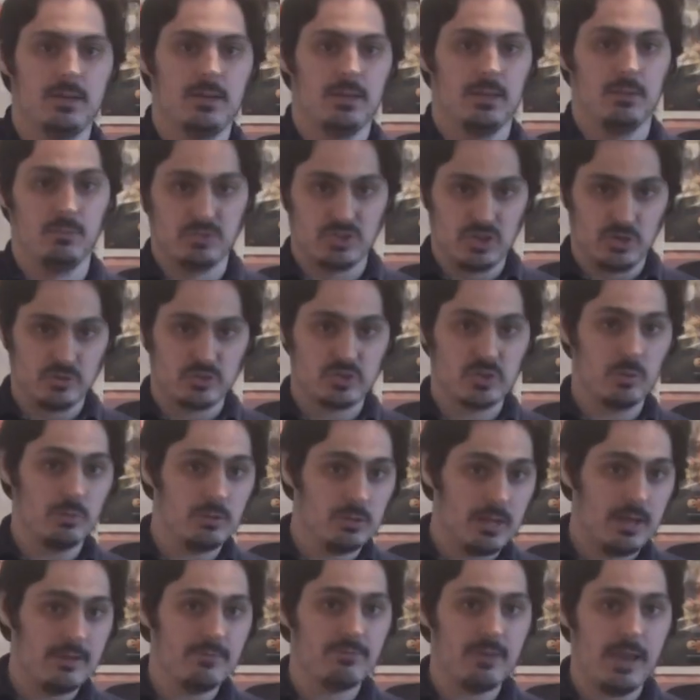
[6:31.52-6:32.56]
There was also
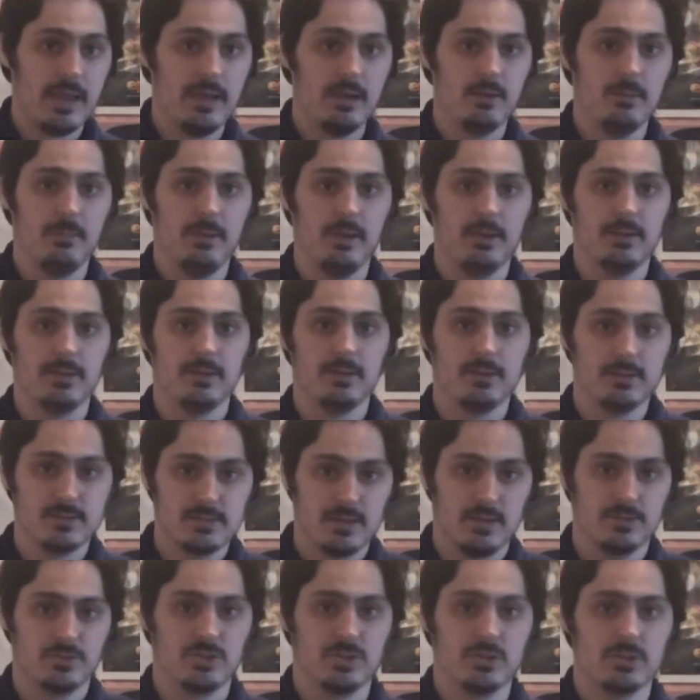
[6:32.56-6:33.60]
Life Animated, a
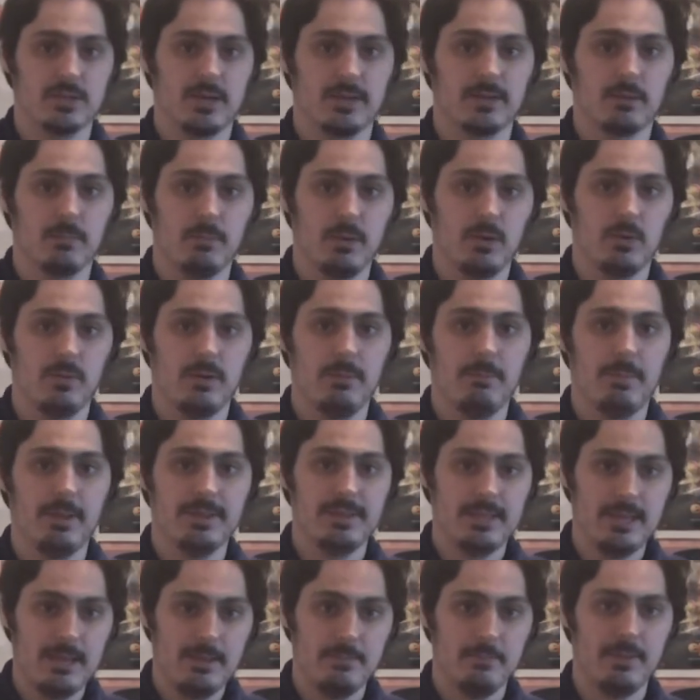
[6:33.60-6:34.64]
touching documentary about
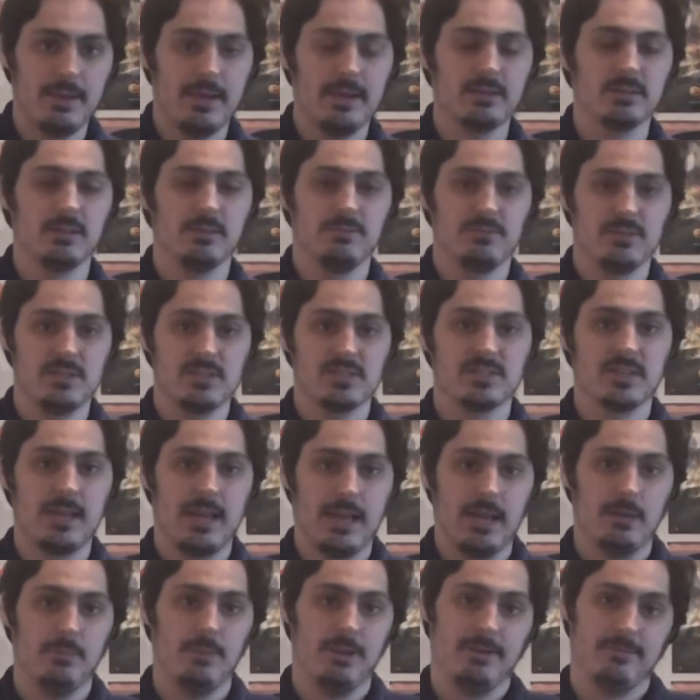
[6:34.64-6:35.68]
the impact of Disney
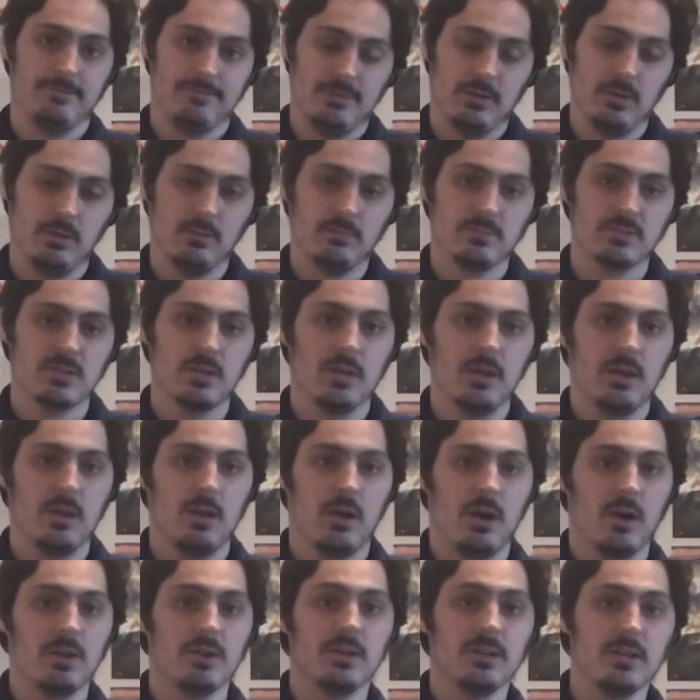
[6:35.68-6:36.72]
animated films
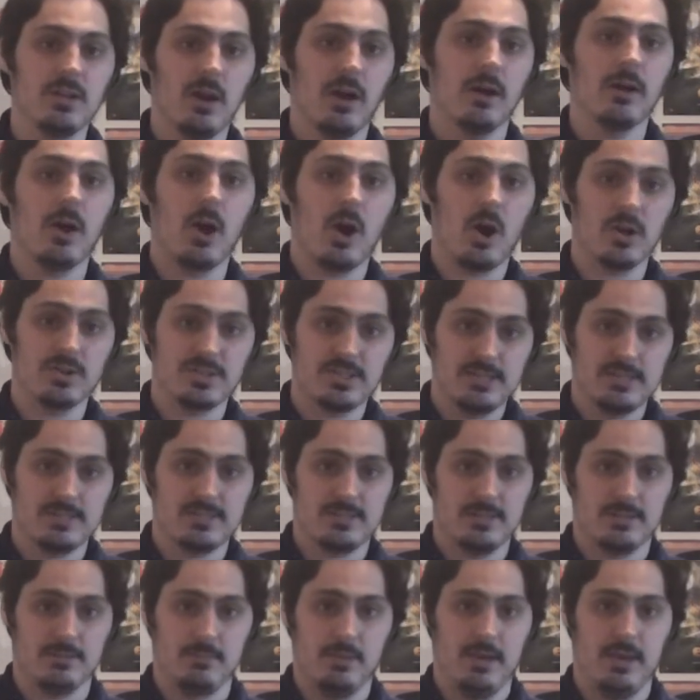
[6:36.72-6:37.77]
on a young
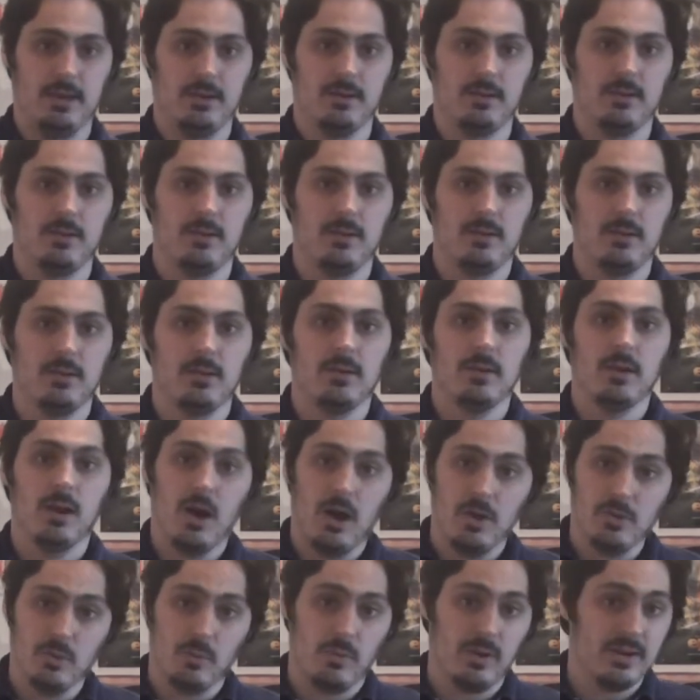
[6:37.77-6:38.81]
autistic man.
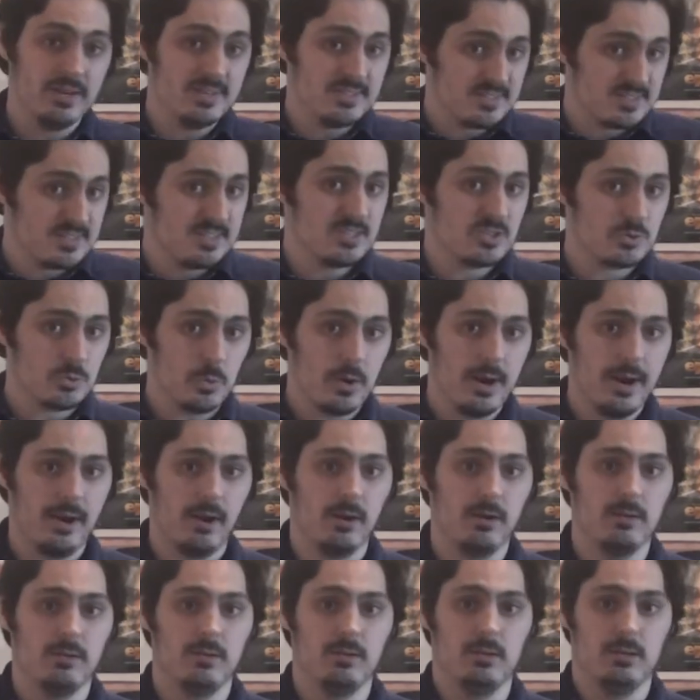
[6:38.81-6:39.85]
Otherwise, it's
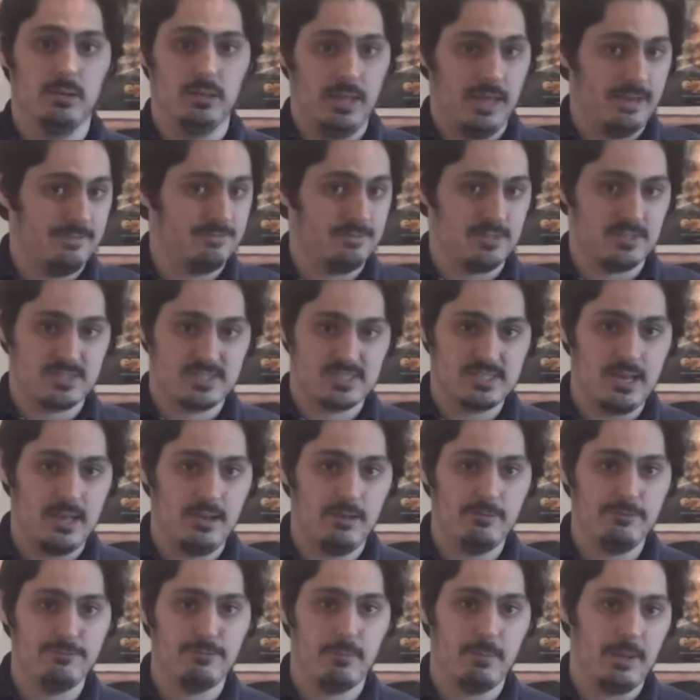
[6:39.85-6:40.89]
rare. Life
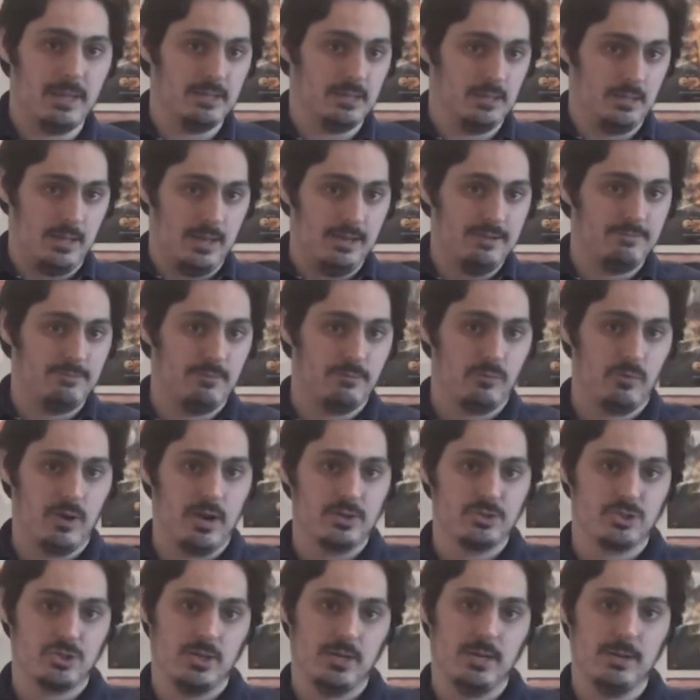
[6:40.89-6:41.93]
Itself, about the life of
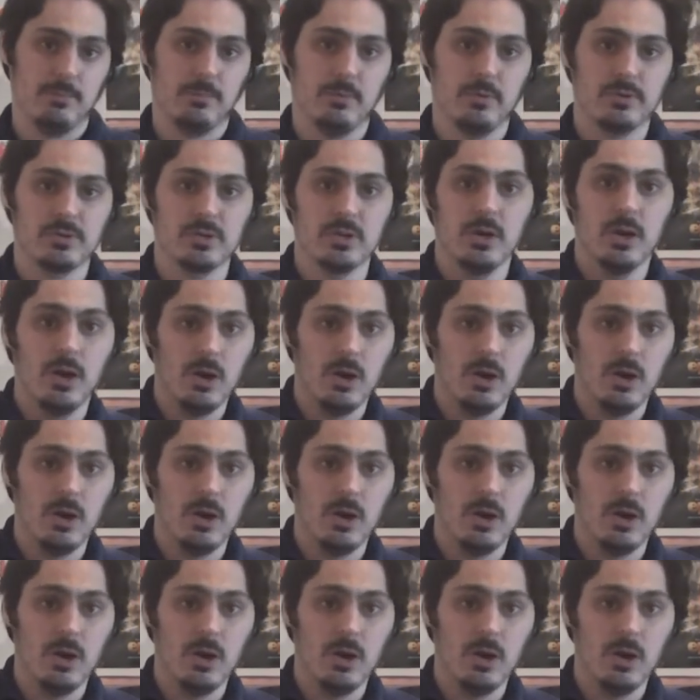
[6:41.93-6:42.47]
Roger Ebert,